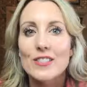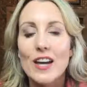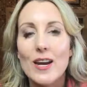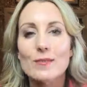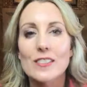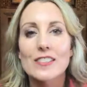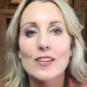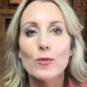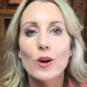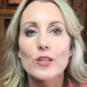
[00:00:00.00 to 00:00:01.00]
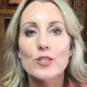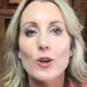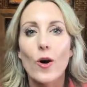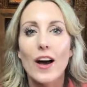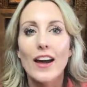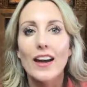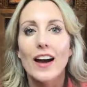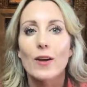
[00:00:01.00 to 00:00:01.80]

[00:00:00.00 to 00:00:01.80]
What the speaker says: James, is your word joy?